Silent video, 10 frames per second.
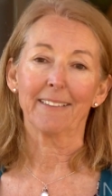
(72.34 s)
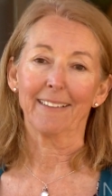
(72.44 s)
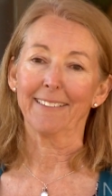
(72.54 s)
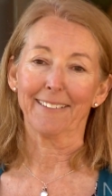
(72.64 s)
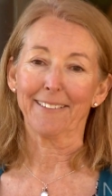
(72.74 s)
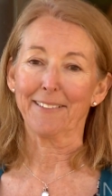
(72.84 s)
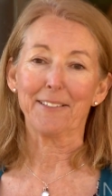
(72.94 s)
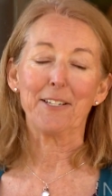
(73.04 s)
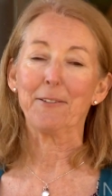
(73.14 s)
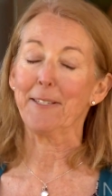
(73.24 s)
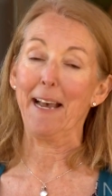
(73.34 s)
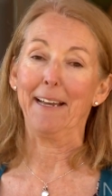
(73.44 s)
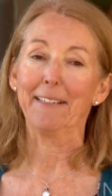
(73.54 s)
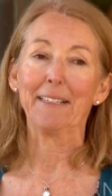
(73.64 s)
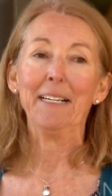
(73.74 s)
This is too
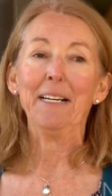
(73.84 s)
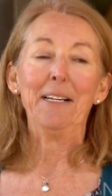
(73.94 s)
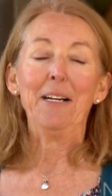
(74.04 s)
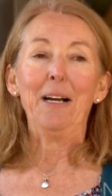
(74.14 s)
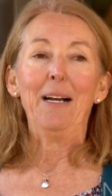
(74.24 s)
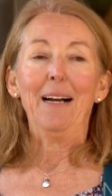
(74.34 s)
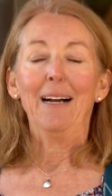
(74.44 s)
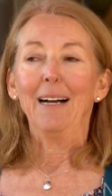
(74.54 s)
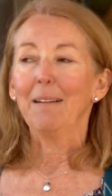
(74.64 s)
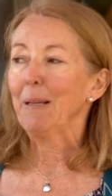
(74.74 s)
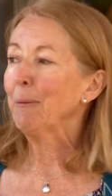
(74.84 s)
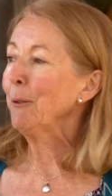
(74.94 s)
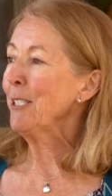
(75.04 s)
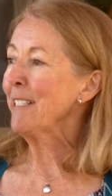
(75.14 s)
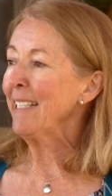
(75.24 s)
sad people
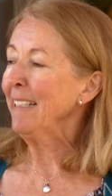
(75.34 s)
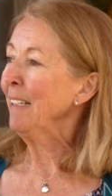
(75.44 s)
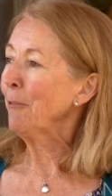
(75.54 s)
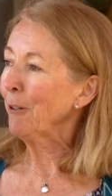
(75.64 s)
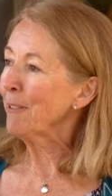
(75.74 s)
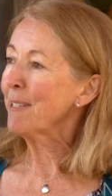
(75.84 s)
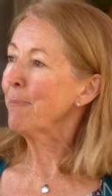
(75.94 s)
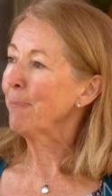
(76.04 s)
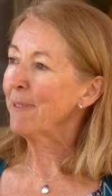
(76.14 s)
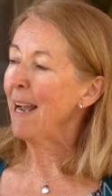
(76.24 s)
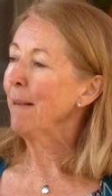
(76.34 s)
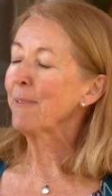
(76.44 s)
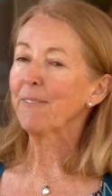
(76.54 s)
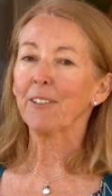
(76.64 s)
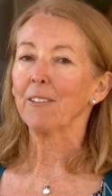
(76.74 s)
are just in the worst
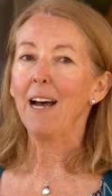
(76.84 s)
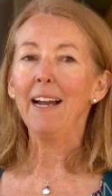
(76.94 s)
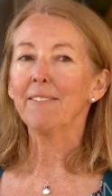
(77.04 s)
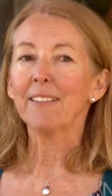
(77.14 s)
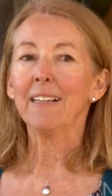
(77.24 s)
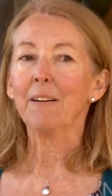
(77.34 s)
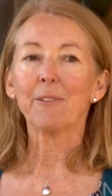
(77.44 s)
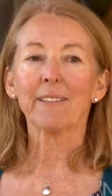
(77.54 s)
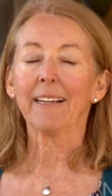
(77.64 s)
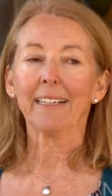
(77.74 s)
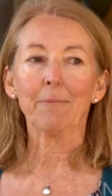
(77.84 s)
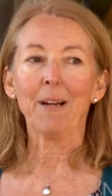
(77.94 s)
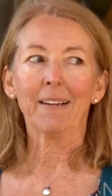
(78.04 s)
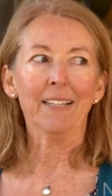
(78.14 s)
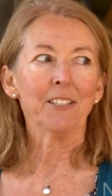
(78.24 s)
times of their lives and i was like i'm
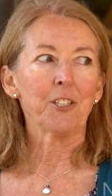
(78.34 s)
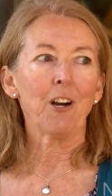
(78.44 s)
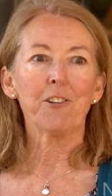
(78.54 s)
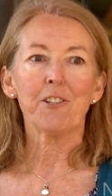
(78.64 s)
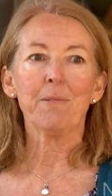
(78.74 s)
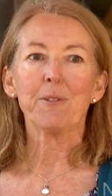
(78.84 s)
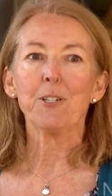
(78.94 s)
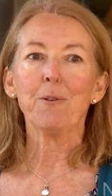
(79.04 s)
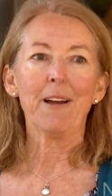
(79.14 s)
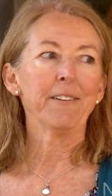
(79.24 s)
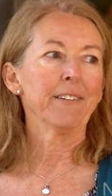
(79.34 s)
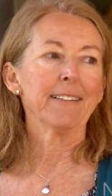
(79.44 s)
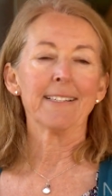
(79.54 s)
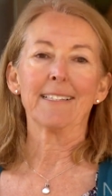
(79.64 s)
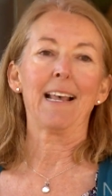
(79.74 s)
not going to charge them
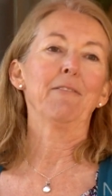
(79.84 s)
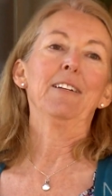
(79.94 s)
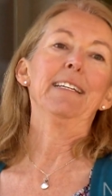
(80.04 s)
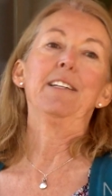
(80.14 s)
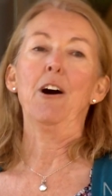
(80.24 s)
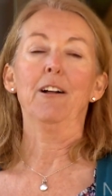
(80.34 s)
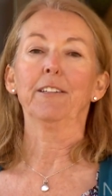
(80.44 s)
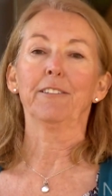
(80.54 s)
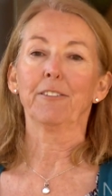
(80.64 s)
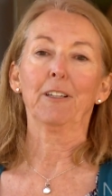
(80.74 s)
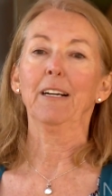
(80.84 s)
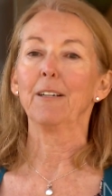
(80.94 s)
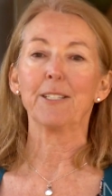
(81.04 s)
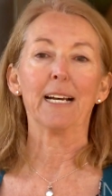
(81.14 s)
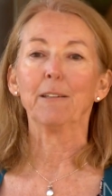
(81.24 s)
$270 for a
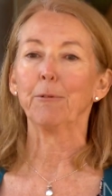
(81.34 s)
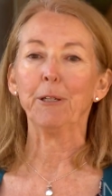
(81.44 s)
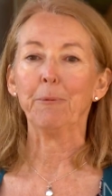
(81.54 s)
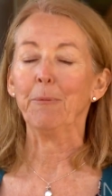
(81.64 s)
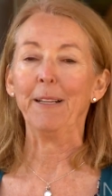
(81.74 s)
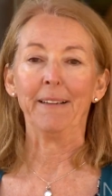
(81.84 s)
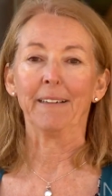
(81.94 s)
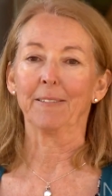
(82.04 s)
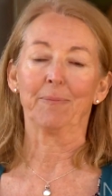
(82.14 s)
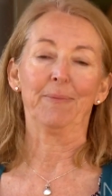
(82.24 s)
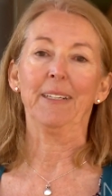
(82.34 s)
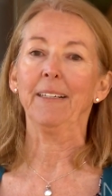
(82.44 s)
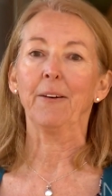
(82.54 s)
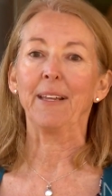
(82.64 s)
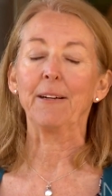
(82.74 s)
hotel room when they're you
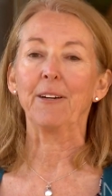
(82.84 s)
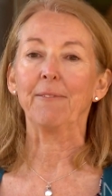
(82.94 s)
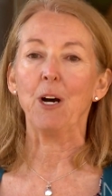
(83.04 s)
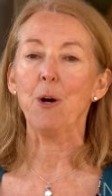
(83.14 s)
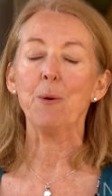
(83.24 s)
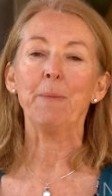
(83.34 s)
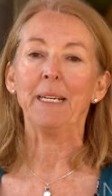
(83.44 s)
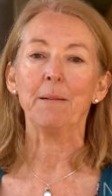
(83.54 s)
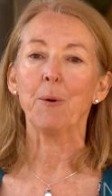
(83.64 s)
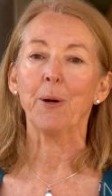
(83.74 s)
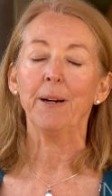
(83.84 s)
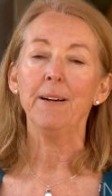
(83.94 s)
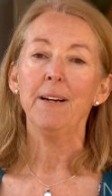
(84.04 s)
know they don't have a home anymore